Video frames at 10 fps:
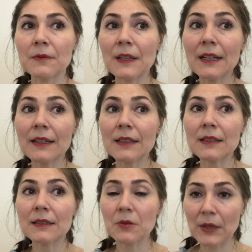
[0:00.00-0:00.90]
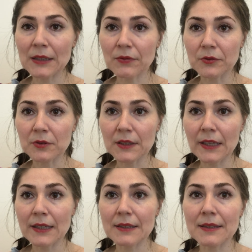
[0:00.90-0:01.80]
Feeling grateful
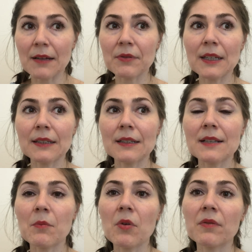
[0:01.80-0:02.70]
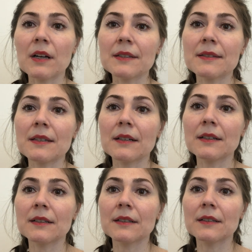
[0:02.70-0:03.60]
is something that some of us
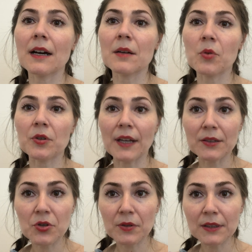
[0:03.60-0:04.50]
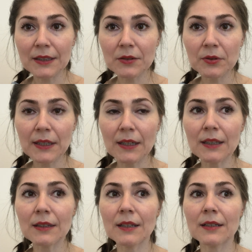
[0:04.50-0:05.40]
are more natural at doing
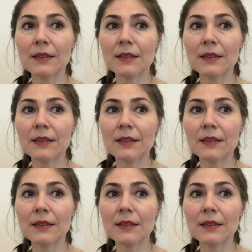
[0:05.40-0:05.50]
it,